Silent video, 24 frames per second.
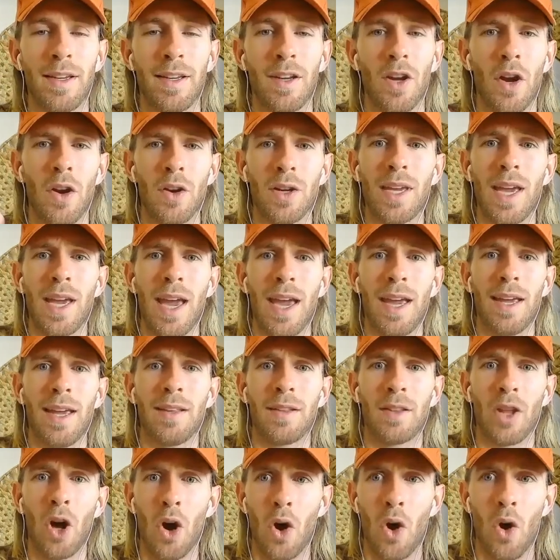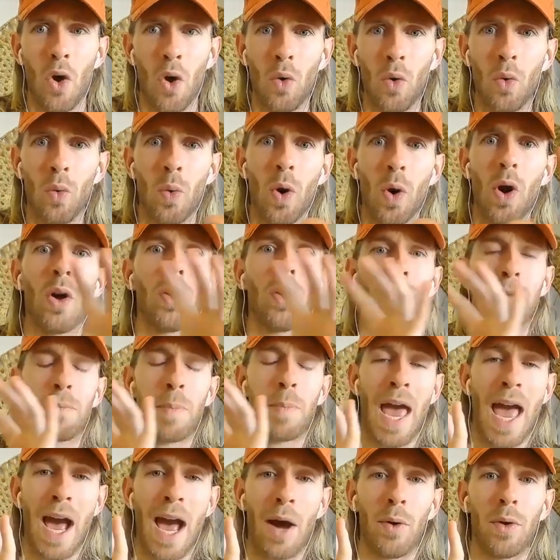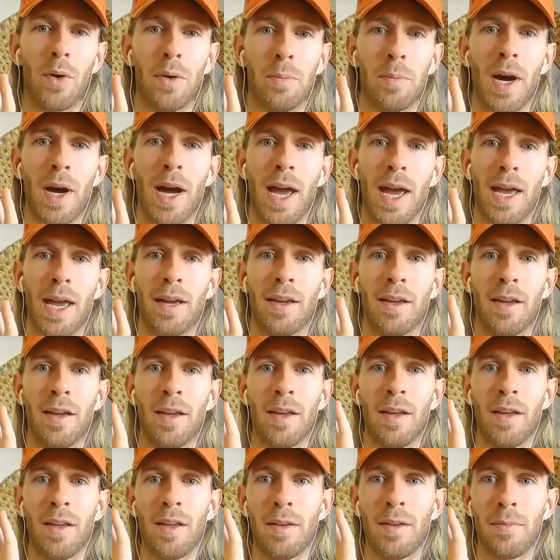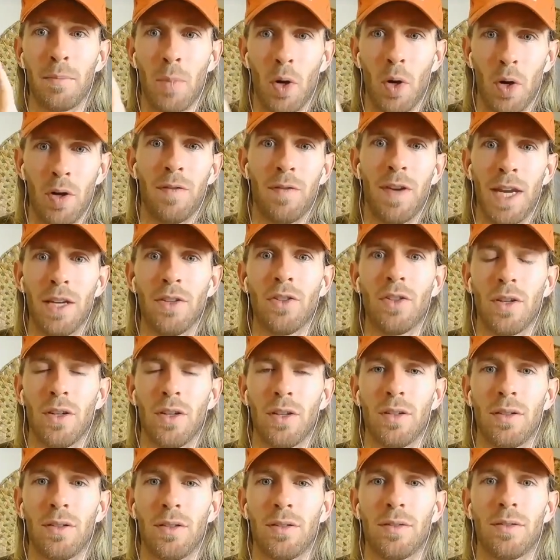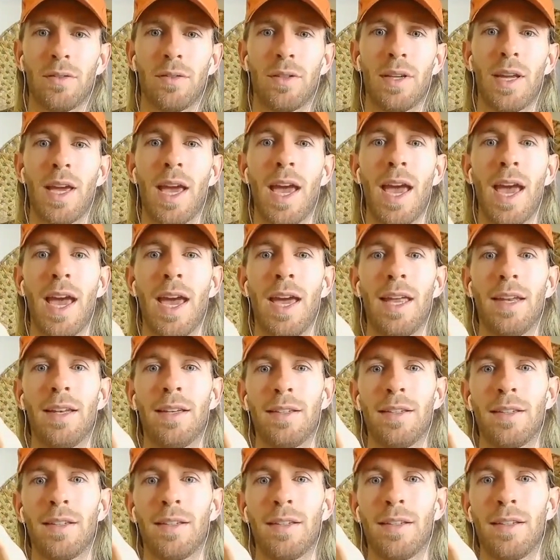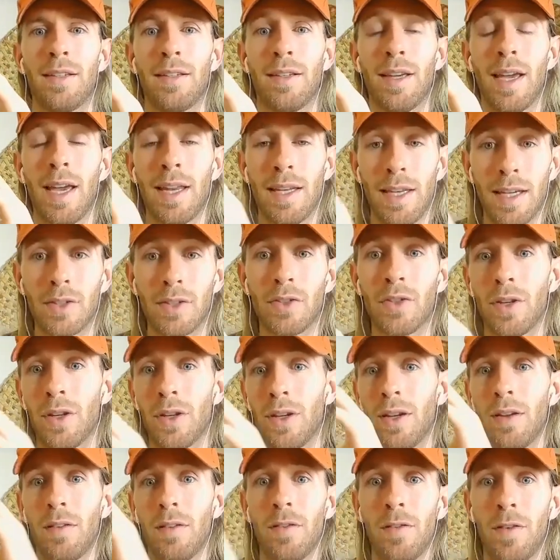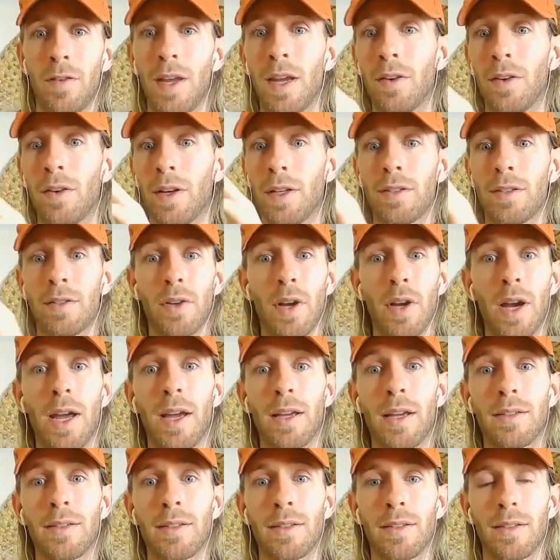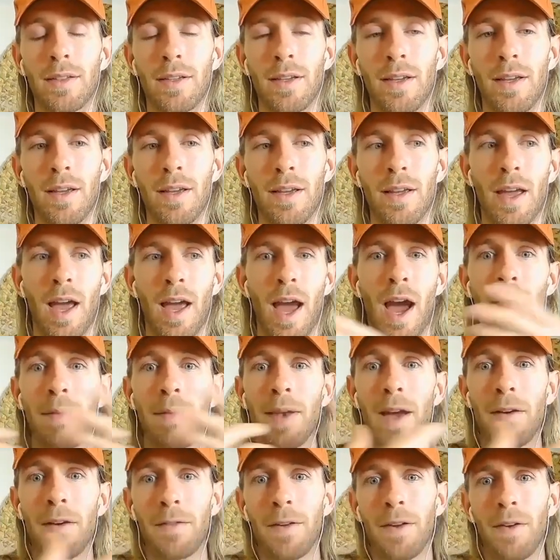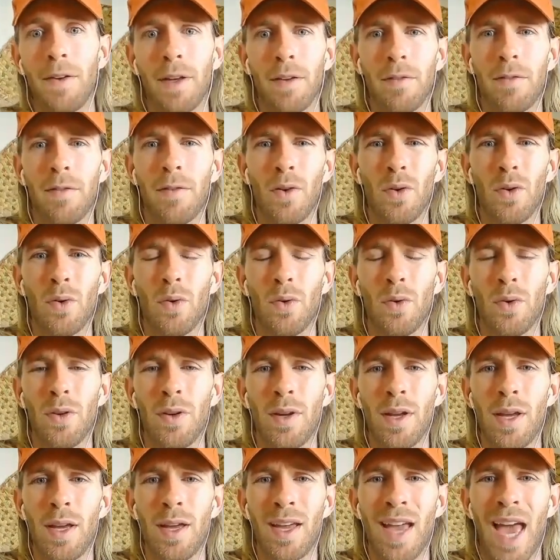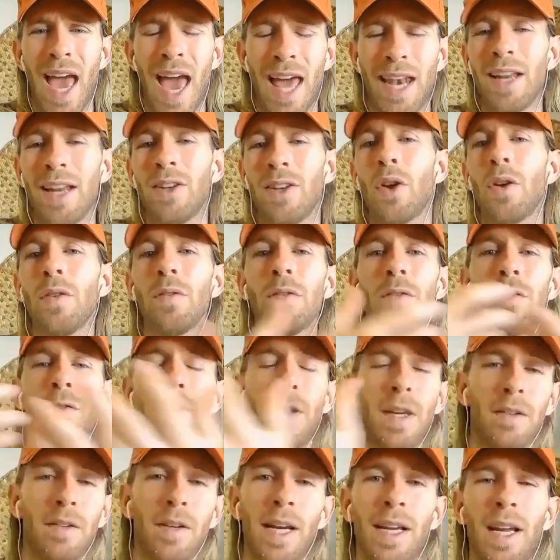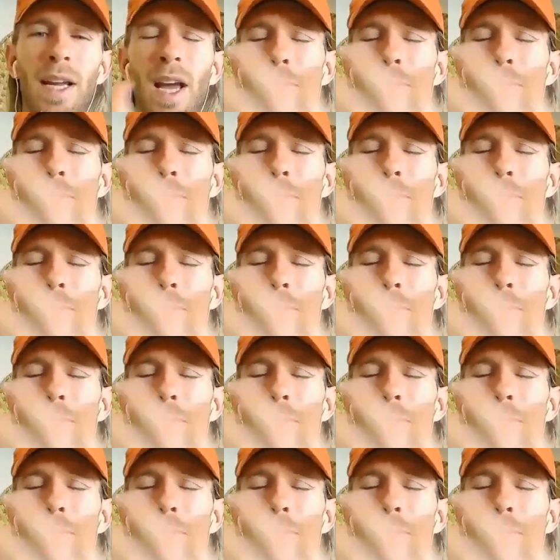okay, the whole world's powered by motivation and addiction and fear and stress. I'm now feeling full and I don't feel like I